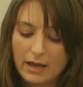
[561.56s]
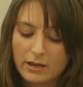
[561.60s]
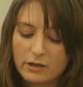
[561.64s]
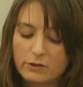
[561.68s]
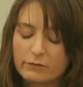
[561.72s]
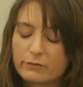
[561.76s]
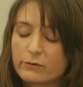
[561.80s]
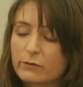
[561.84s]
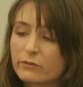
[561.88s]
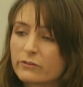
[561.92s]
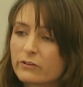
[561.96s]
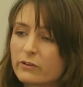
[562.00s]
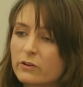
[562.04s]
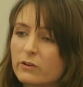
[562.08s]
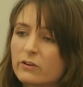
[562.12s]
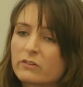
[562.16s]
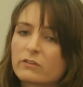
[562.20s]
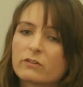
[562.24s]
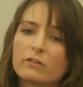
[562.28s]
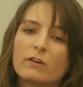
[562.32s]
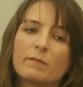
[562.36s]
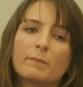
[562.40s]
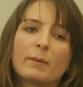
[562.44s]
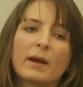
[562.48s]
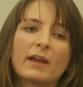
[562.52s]
You've also got
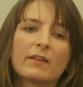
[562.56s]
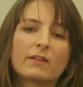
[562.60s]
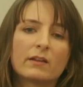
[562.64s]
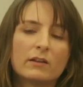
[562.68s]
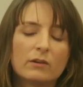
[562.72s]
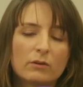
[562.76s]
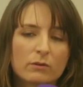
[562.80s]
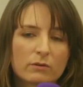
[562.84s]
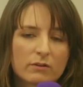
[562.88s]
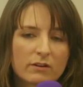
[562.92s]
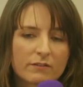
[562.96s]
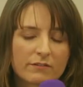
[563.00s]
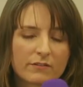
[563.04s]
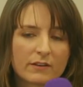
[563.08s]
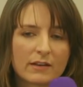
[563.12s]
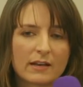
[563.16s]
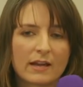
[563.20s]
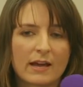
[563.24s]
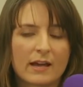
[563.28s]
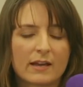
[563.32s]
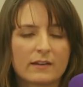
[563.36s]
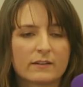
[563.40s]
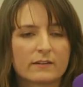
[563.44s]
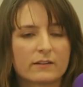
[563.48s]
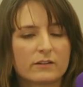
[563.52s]
to obey the law of the
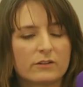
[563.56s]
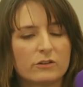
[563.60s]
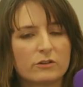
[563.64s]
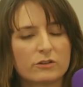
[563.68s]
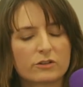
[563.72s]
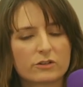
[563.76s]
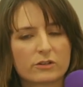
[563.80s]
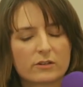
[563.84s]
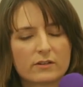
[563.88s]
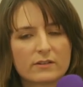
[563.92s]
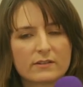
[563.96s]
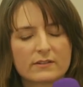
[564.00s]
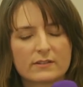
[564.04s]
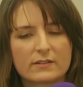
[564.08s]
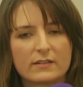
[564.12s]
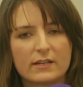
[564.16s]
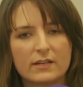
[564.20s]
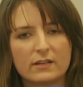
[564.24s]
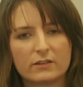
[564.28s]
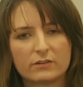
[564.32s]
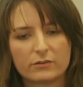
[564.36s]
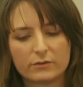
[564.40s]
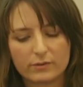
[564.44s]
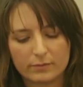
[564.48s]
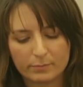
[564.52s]
land, and you shouldn't
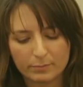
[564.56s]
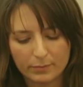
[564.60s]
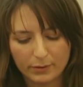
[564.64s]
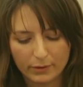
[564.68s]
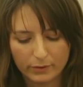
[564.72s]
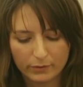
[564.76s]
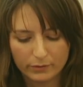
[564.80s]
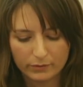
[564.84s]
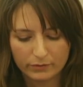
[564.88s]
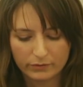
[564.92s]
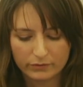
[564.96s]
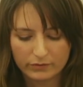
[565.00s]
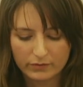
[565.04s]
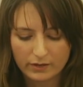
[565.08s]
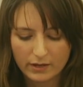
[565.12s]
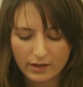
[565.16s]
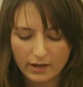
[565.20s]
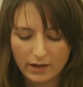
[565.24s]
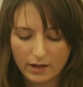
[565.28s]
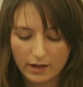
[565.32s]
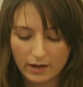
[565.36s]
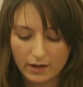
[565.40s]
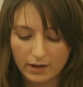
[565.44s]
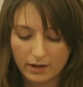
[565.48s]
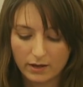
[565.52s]
seek to impose
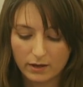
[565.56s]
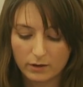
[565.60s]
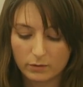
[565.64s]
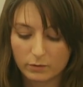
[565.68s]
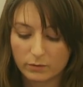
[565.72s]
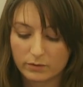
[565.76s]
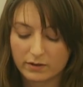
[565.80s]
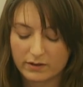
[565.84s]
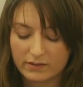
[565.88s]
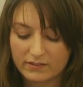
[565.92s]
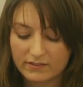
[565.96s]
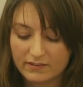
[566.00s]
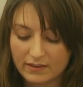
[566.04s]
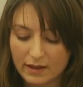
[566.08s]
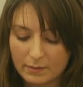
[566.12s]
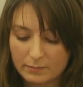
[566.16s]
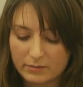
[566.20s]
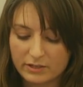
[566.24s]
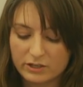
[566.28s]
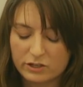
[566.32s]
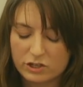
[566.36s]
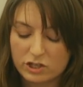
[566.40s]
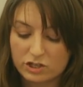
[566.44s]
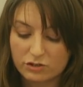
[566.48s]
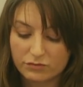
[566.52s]
or
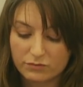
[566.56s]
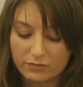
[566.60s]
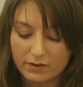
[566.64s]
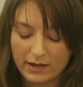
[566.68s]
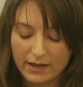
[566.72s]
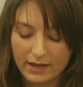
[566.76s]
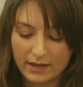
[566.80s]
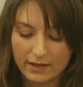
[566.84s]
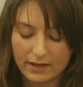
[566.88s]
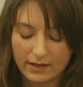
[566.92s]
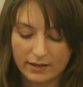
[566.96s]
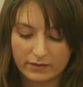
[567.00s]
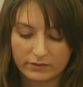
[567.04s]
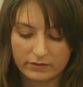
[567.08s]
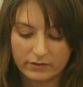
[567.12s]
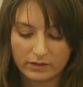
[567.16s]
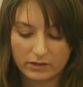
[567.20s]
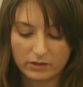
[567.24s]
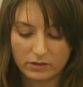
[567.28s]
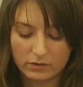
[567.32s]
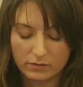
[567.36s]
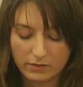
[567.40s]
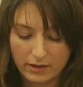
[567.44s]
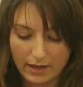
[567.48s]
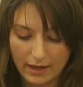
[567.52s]
establish Sharia in
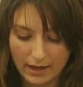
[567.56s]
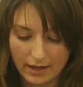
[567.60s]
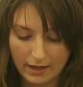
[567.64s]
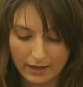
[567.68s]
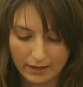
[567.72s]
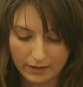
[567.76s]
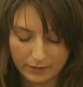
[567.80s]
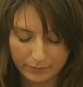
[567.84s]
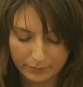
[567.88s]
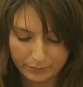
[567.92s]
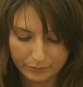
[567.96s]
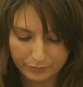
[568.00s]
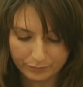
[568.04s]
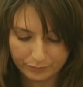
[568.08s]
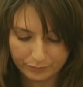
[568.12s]
the UK.